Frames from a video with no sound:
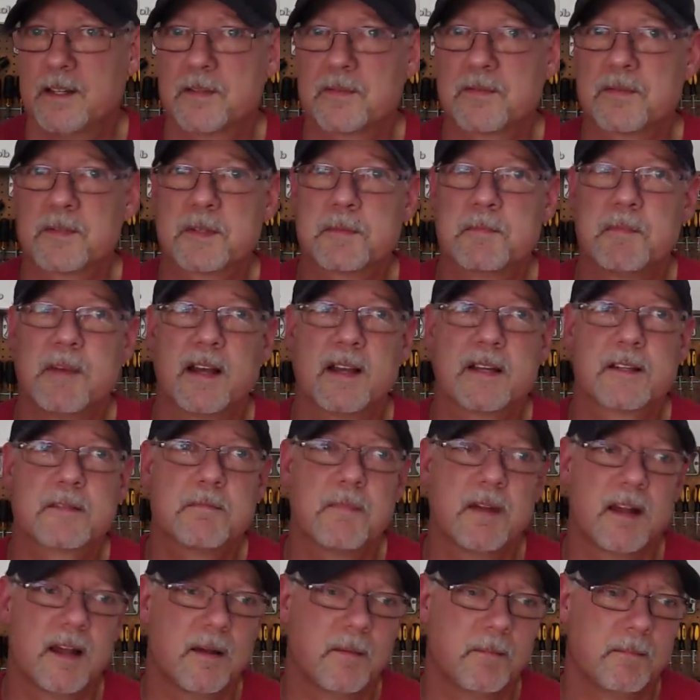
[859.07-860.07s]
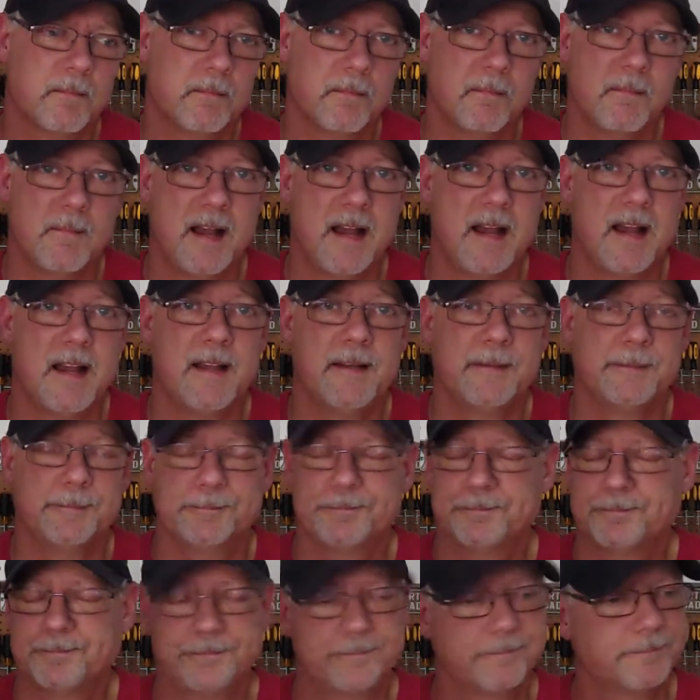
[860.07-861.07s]
disrespects my
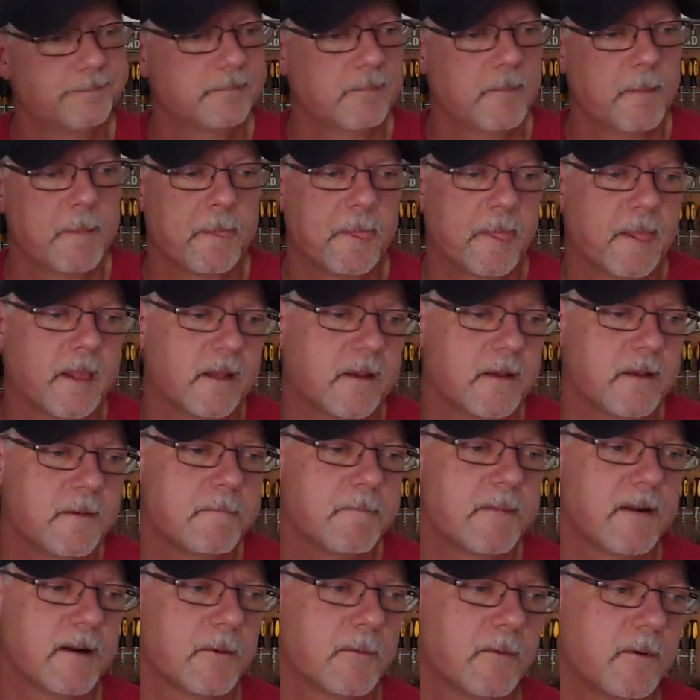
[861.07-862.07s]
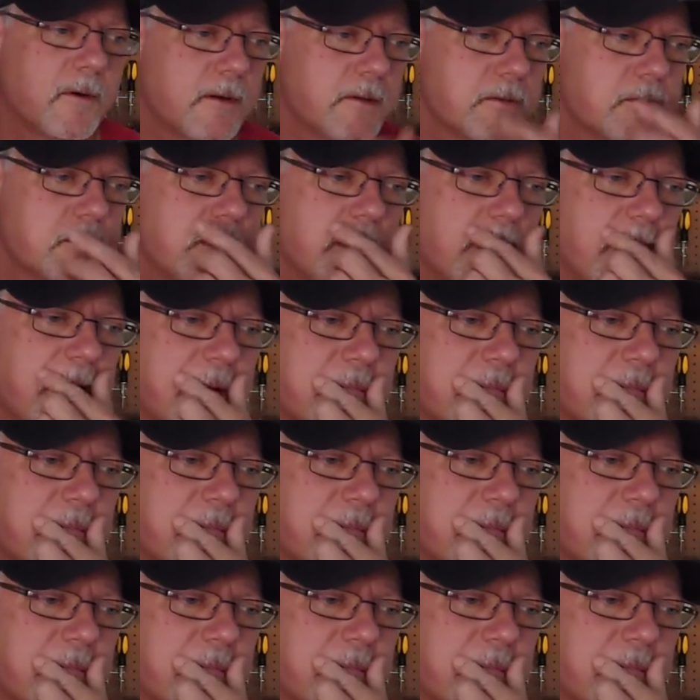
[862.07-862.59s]
mind, you better watch